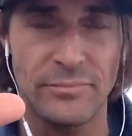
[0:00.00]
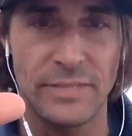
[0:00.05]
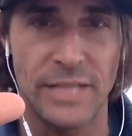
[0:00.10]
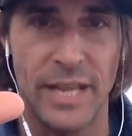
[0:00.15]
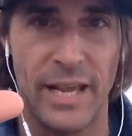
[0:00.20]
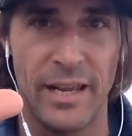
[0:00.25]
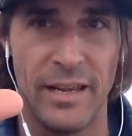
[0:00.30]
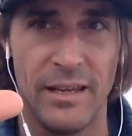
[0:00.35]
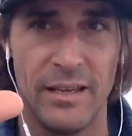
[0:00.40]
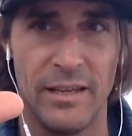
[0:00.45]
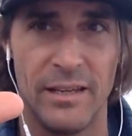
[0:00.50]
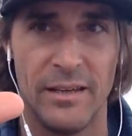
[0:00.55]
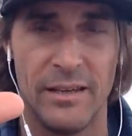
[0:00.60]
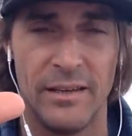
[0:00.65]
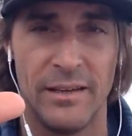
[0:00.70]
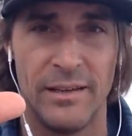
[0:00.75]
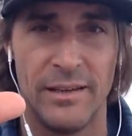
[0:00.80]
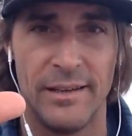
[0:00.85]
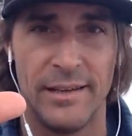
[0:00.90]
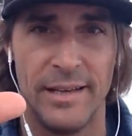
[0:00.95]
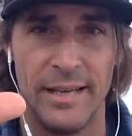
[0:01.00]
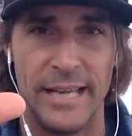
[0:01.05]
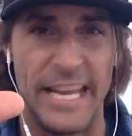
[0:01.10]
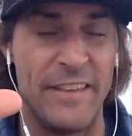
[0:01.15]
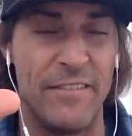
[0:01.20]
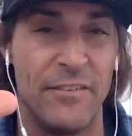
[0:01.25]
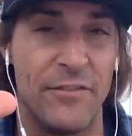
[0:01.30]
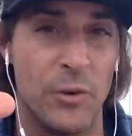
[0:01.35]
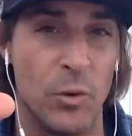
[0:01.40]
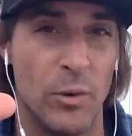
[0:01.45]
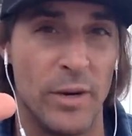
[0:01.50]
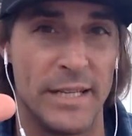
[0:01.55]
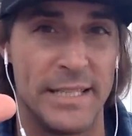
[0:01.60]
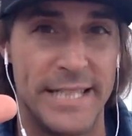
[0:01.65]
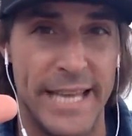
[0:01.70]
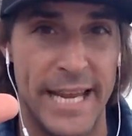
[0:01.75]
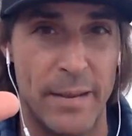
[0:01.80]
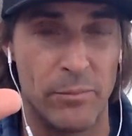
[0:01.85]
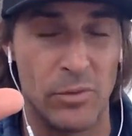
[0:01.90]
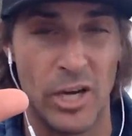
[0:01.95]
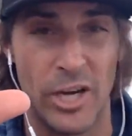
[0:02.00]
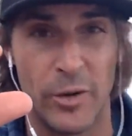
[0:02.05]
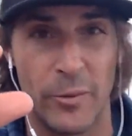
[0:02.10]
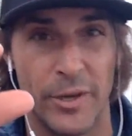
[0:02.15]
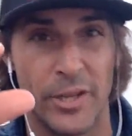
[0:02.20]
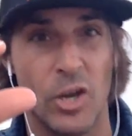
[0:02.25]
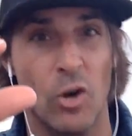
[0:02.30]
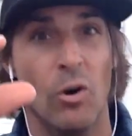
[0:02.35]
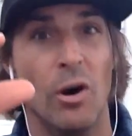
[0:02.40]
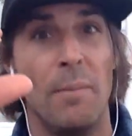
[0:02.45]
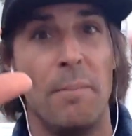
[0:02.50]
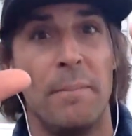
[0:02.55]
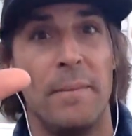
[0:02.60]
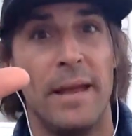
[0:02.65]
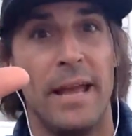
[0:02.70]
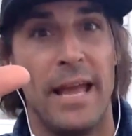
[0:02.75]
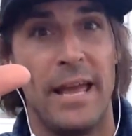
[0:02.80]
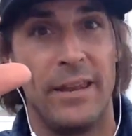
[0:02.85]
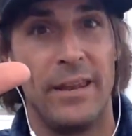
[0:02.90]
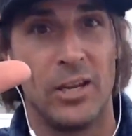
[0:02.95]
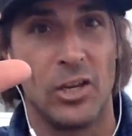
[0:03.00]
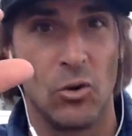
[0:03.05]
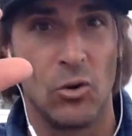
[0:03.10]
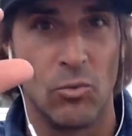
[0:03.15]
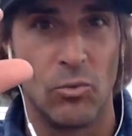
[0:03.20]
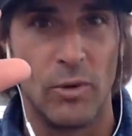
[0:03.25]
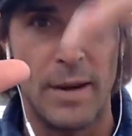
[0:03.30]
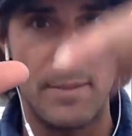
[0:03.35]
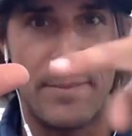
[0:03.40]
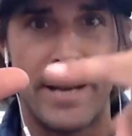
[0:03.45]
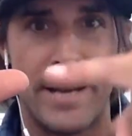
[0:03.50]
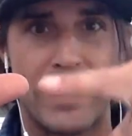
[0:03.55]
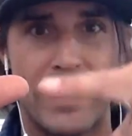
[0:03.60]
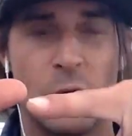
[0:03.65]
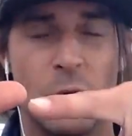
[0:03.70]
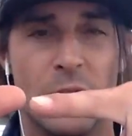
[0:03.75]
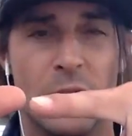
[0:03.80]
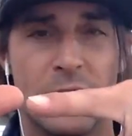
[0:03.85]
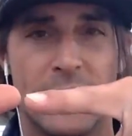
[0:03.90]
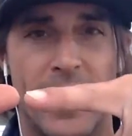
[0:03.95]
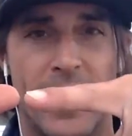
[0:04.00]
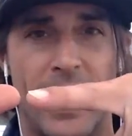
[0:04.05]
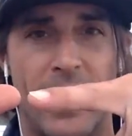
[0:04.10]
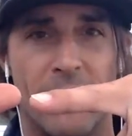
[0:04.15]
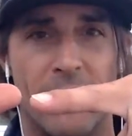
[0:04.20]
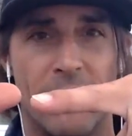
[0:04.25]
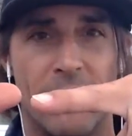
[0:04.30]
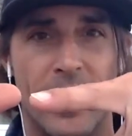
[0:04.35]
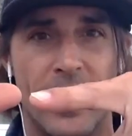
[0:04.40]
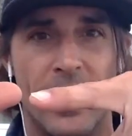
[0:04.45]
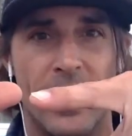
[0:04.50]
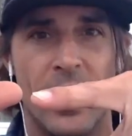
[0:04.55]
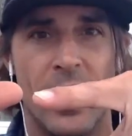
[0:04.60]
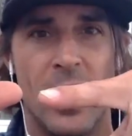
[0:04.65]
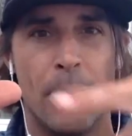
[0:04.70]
Okay? Even if you want a damn lottery to go up and then go right back to where it's at, right?